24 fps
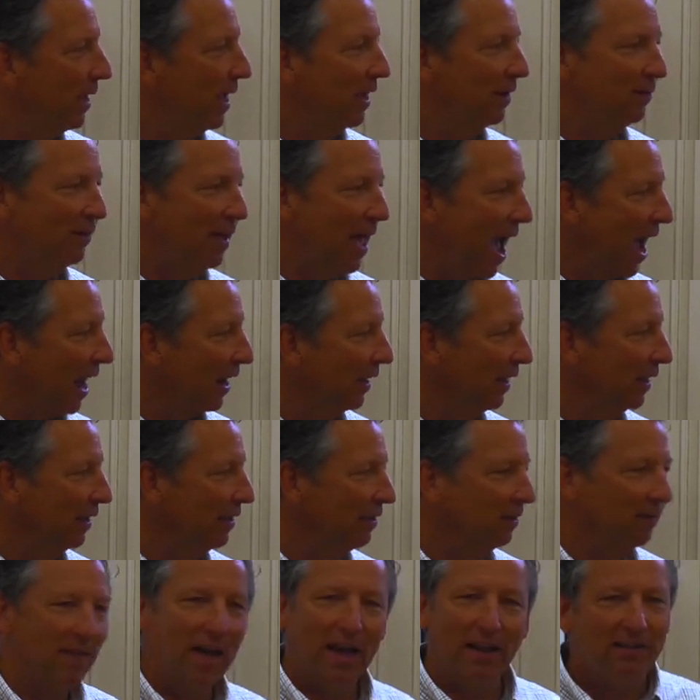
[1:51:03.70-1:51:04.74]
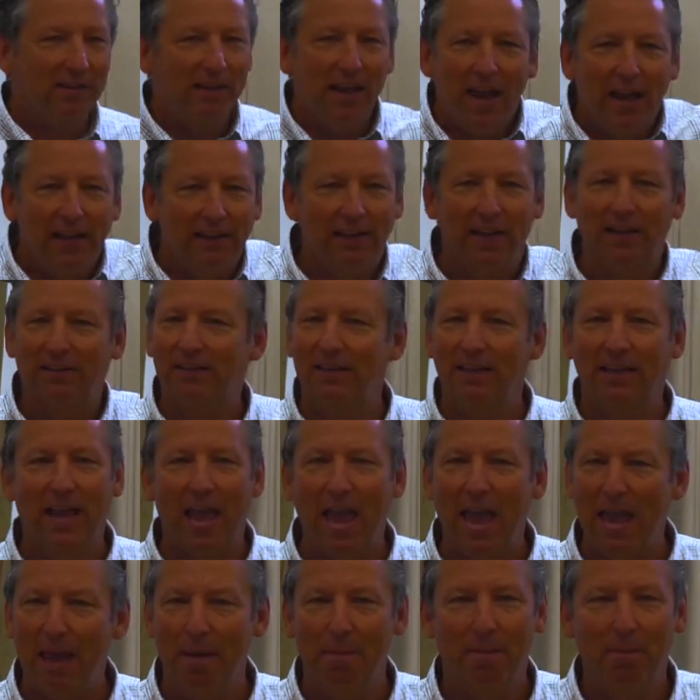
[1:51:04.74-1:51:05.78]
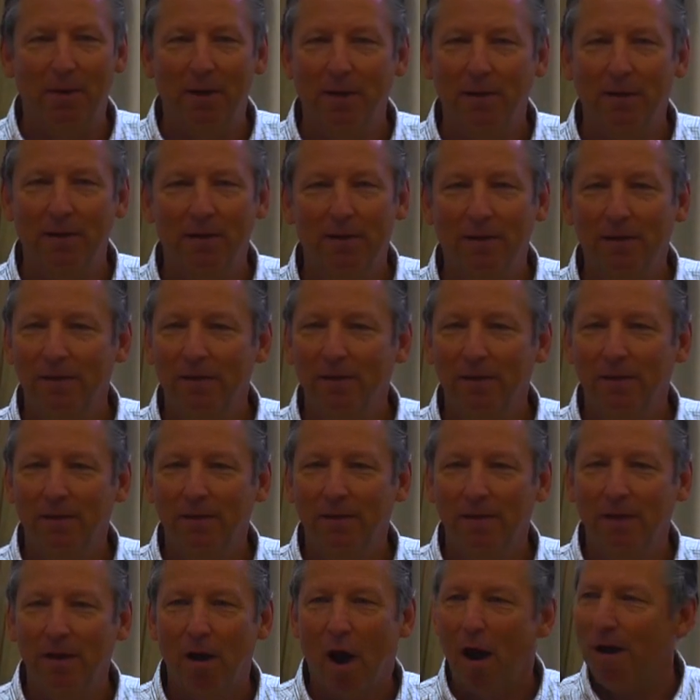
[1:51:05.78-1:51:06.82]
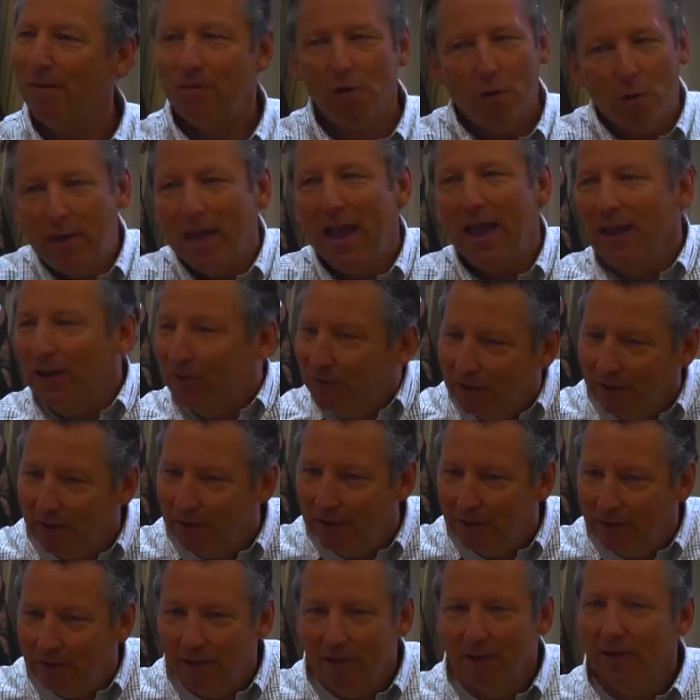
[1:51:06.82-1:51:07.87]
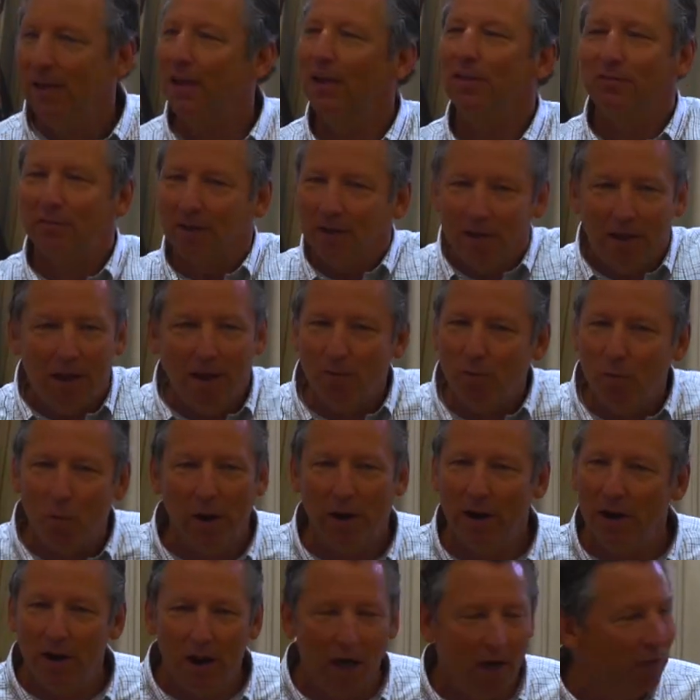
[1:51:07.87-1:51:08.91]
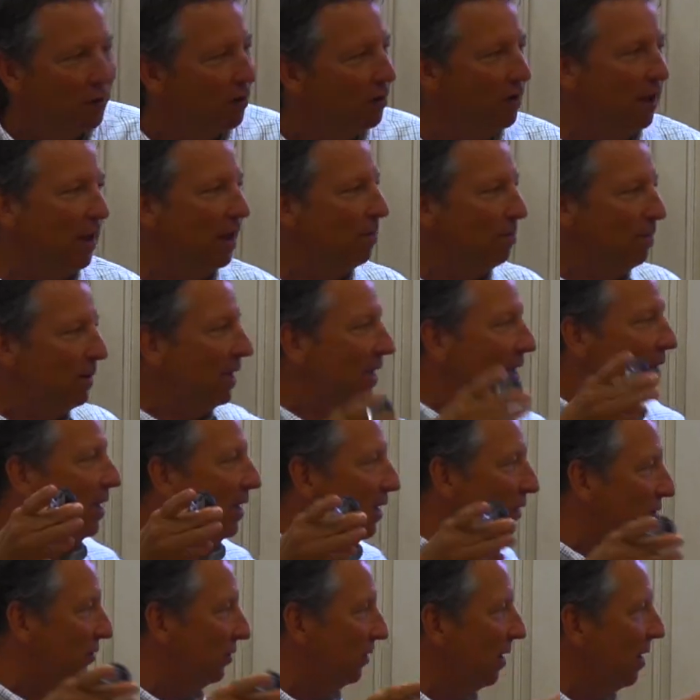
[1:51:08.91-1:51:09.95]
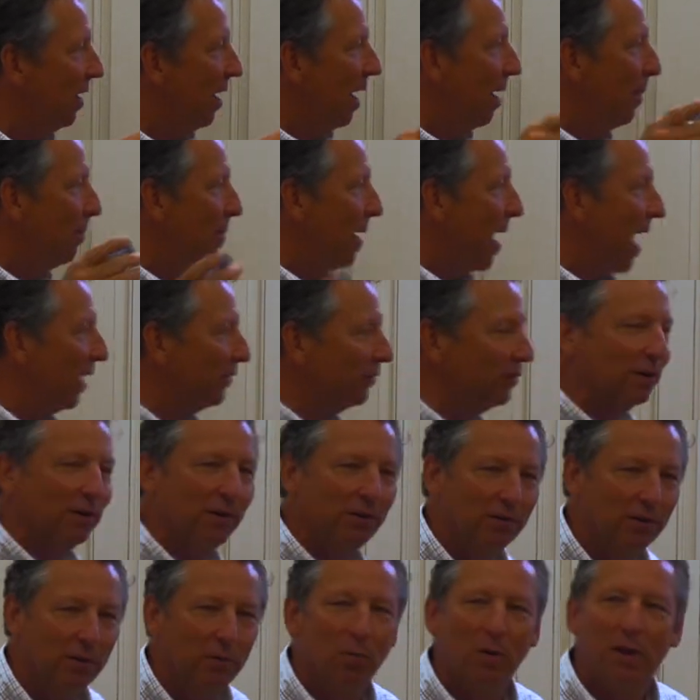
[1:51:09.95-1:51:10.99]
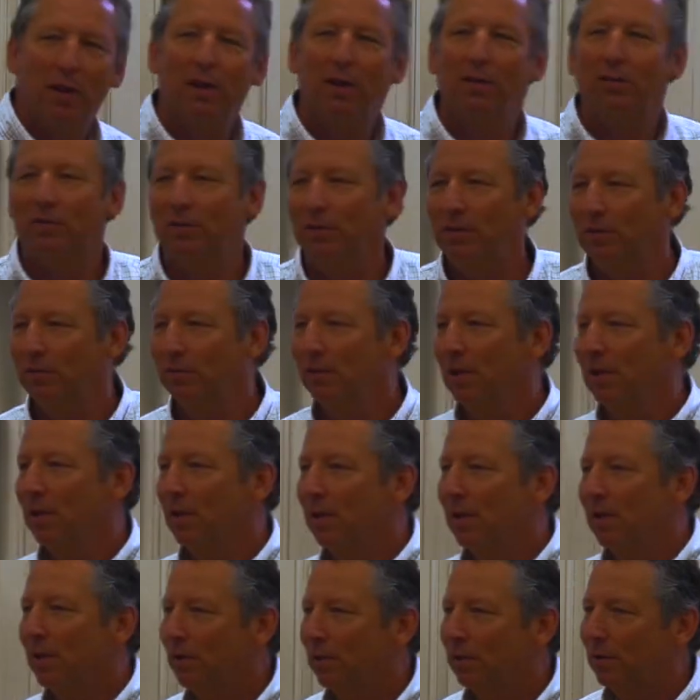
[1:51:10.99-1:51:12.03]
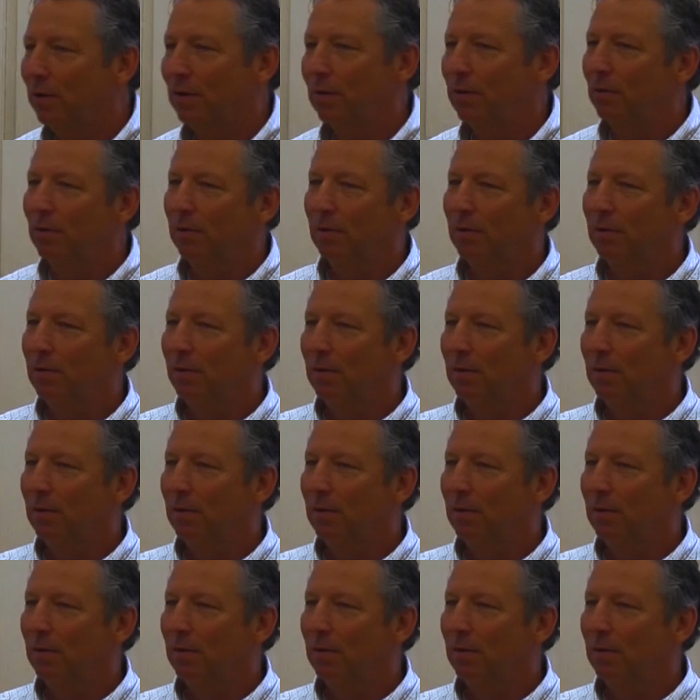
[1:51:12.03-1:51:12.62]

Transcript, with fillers: Exactly. That's it. That's the game. Our vocation is to love one another and be His ambassadors and witnesses to